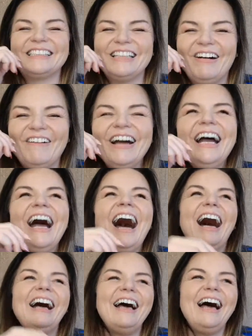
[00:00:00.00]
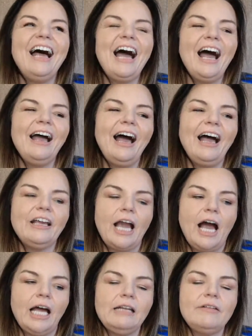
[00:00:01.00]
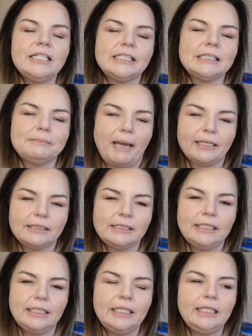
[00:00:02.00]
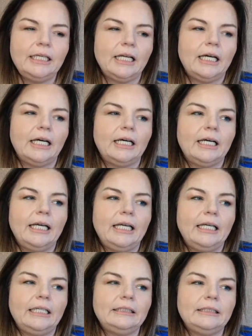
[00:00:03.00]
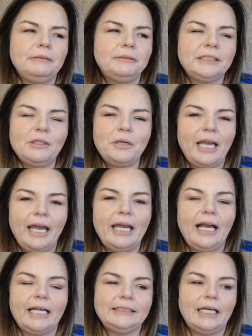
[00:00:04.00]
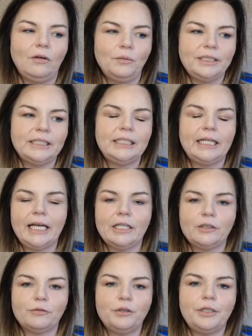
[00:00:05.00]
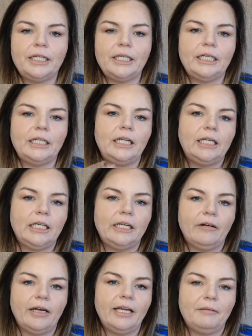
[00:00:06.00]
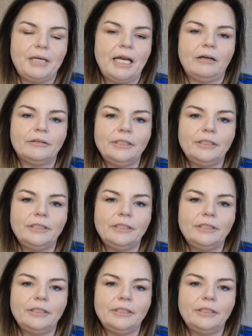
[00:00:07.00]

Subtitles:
So I kind of expected it, and it was okay. I dealt with it. I got through it, and here I am now.